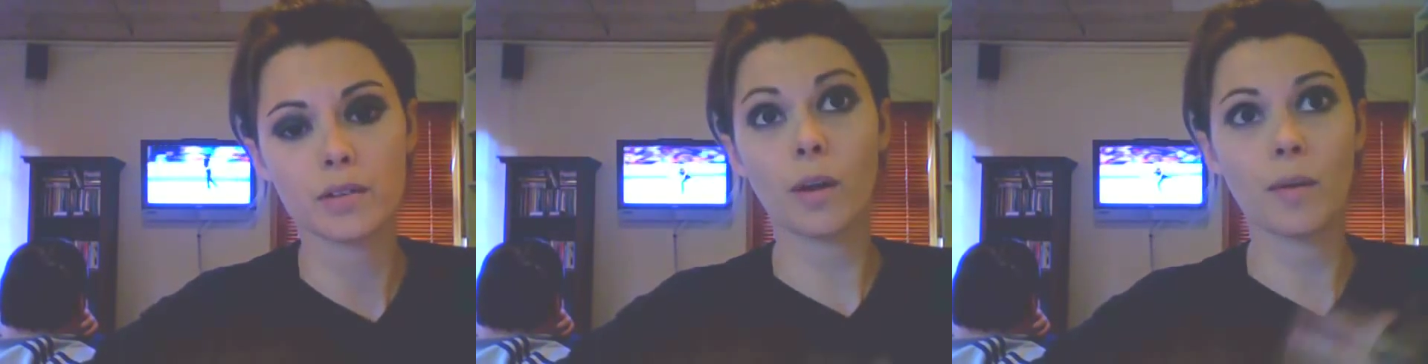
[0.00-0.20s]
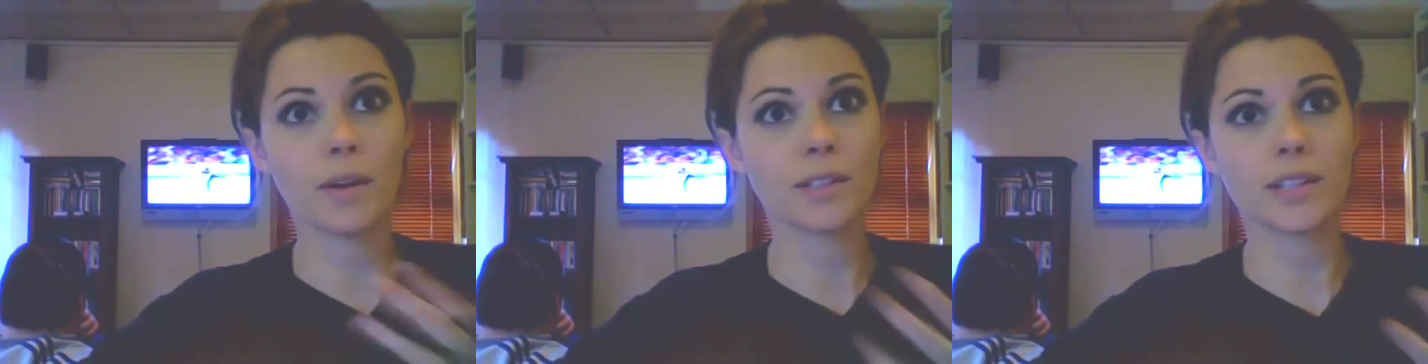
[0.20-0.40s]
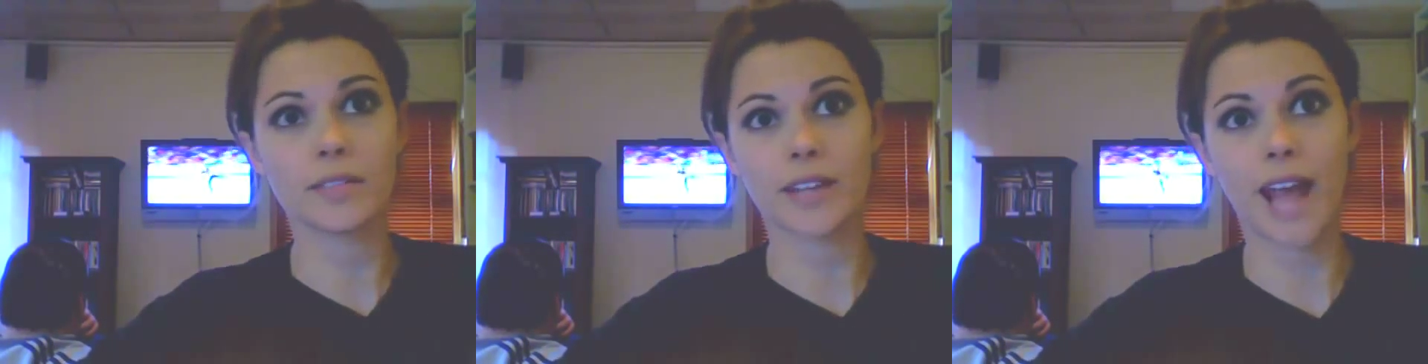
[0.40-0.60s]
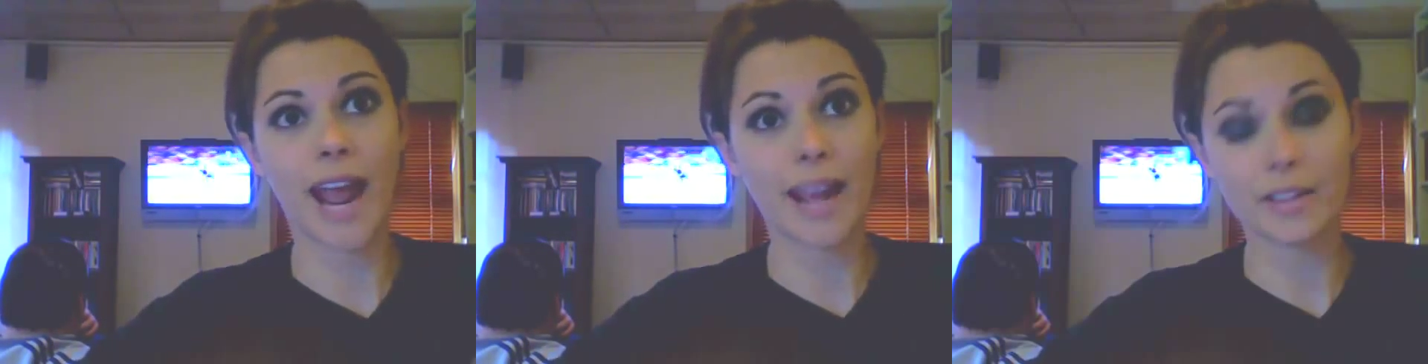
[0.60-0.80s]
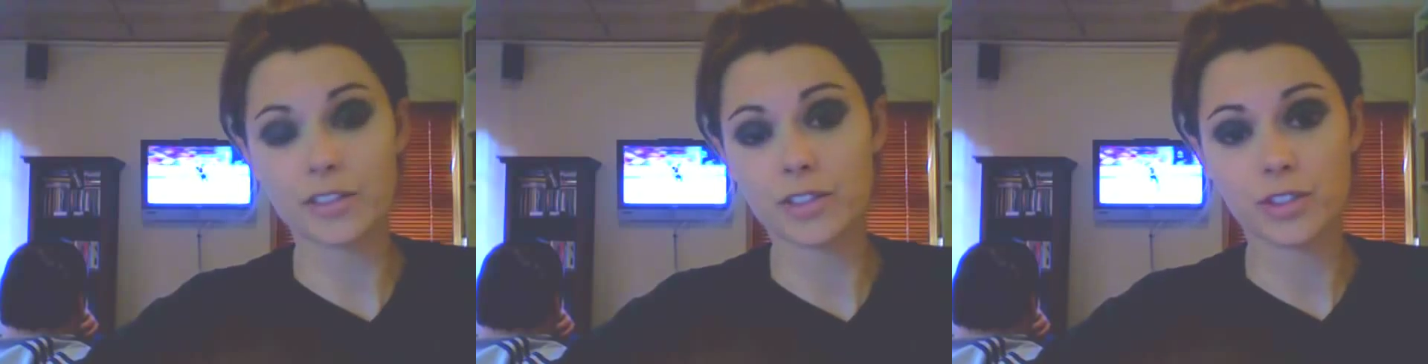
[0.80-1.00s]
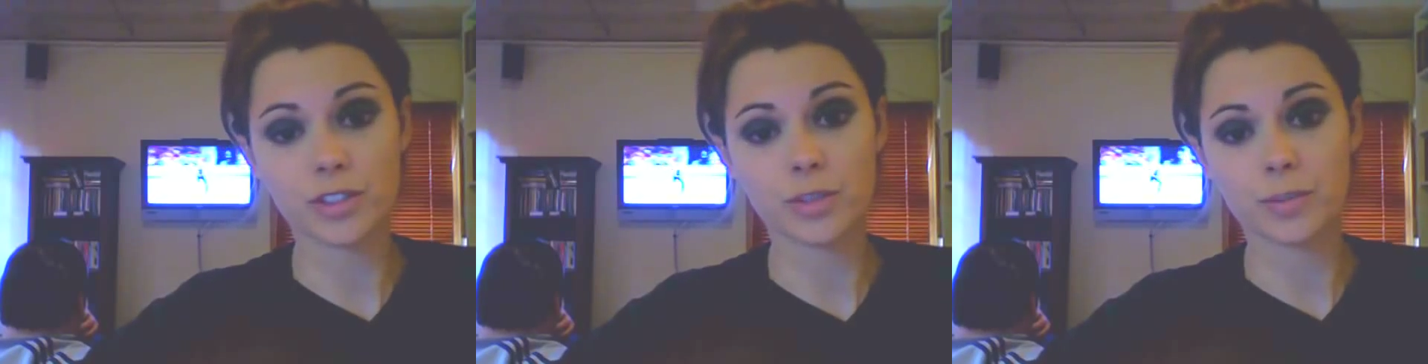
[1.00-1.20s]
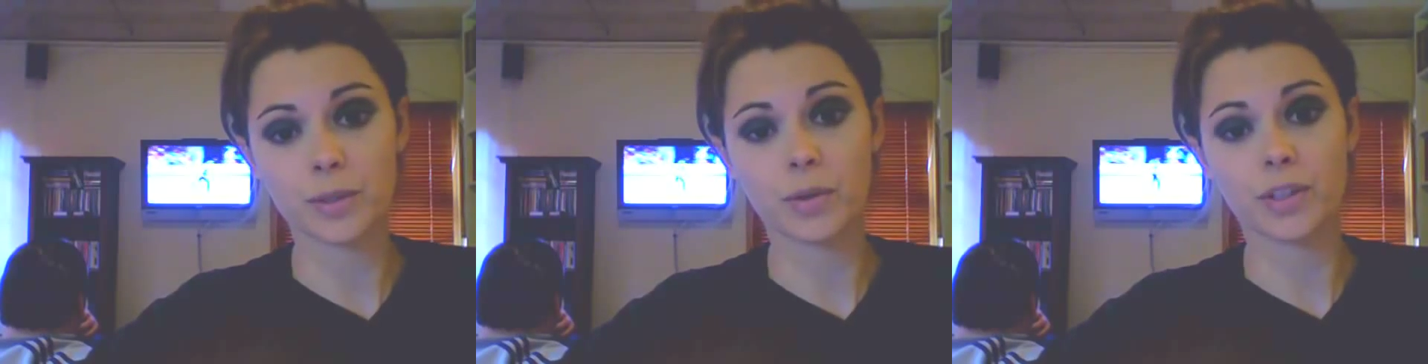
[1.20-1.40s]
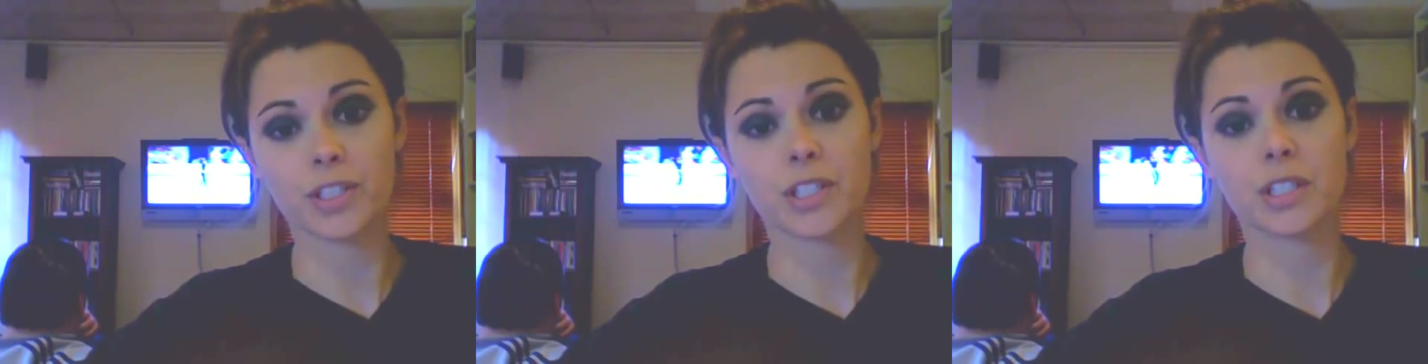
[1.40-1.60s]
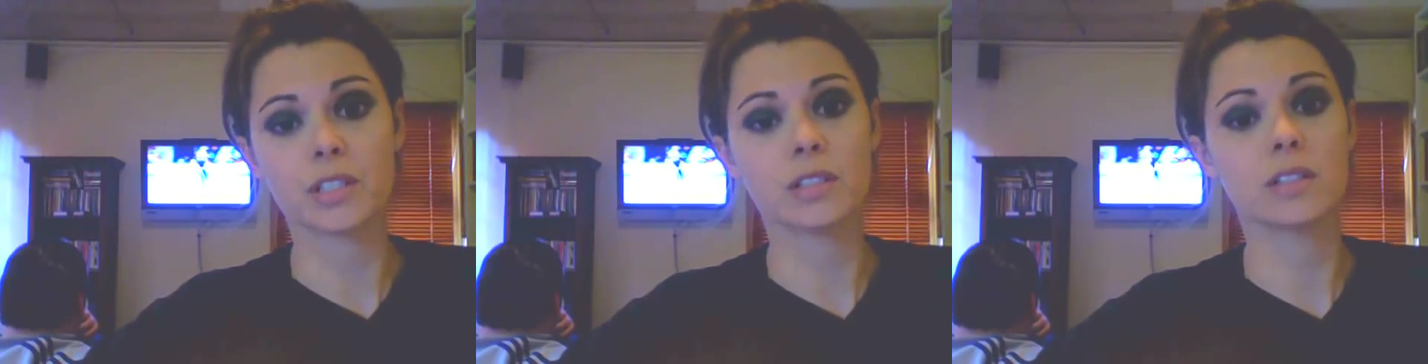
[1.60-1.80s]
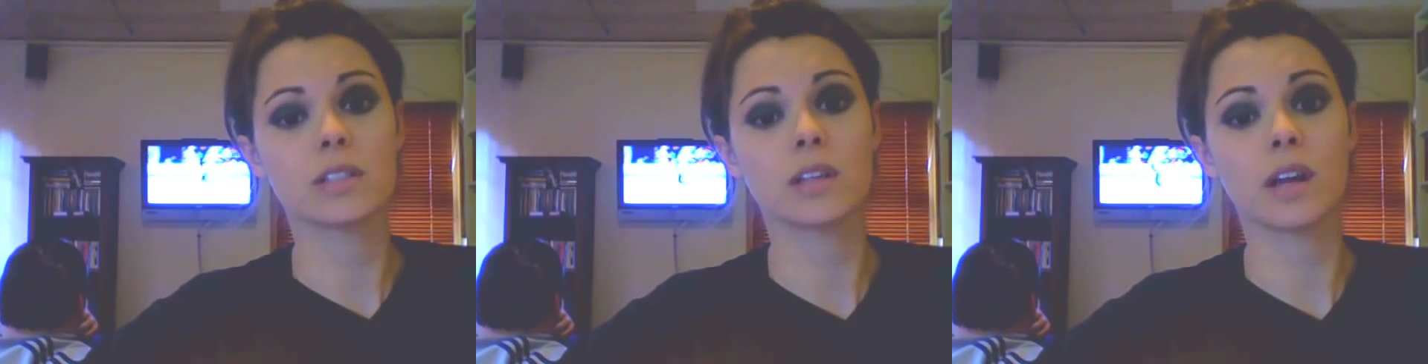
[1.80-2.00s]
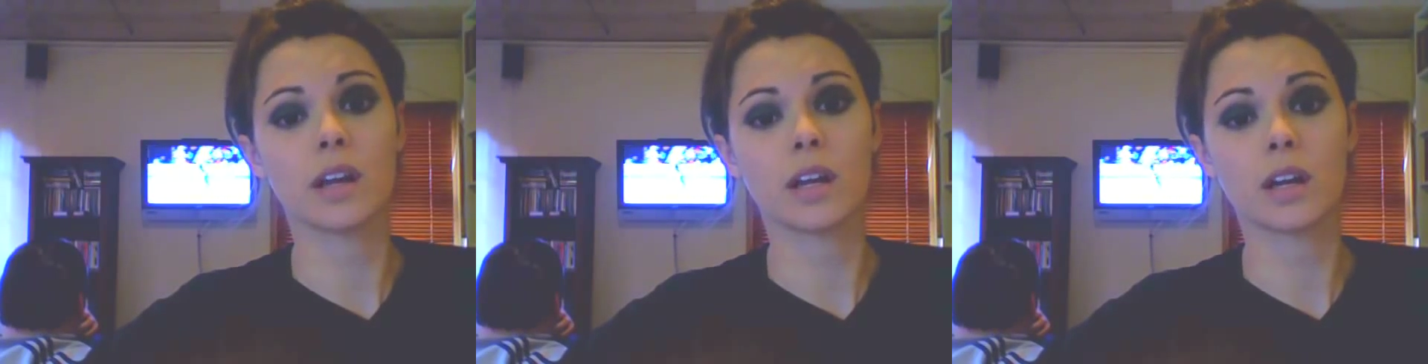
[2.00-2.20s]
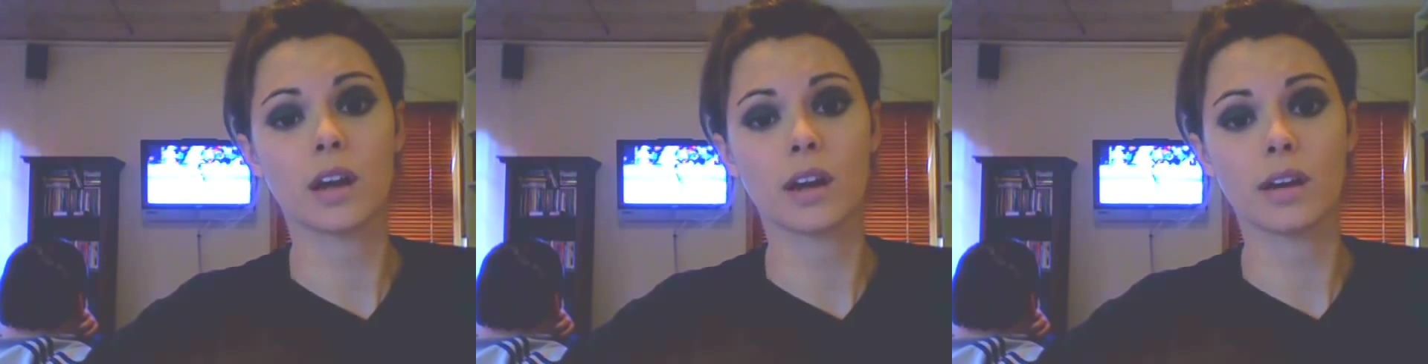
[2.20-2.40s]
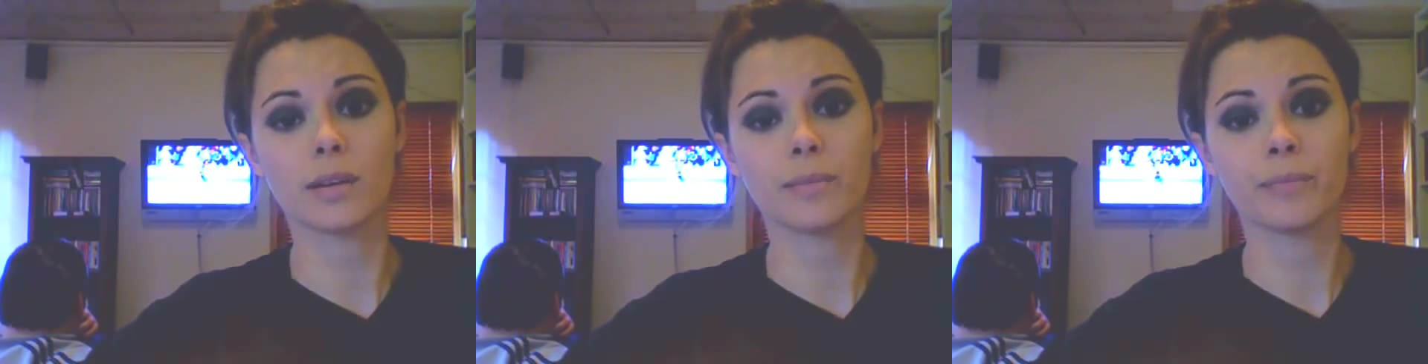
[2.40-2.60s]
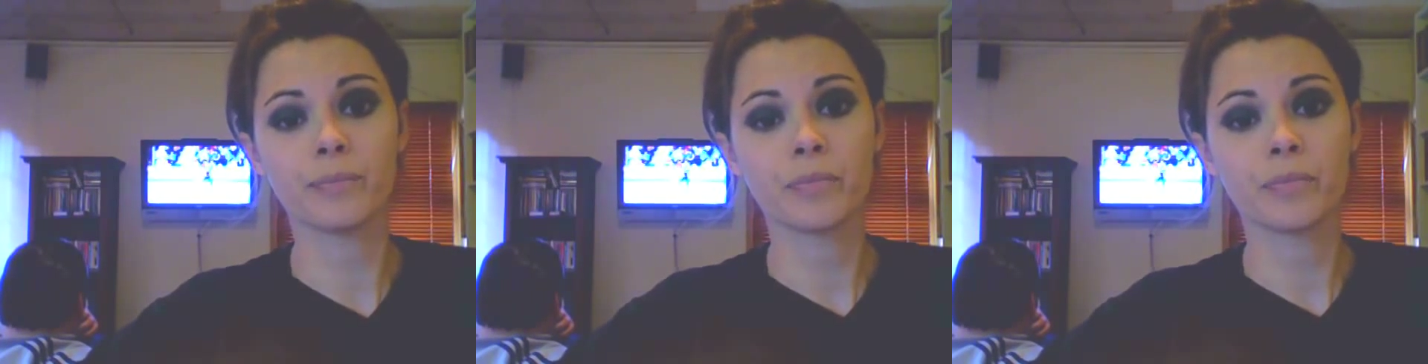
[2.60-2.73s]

I'm always having to answer stupid questions like, um,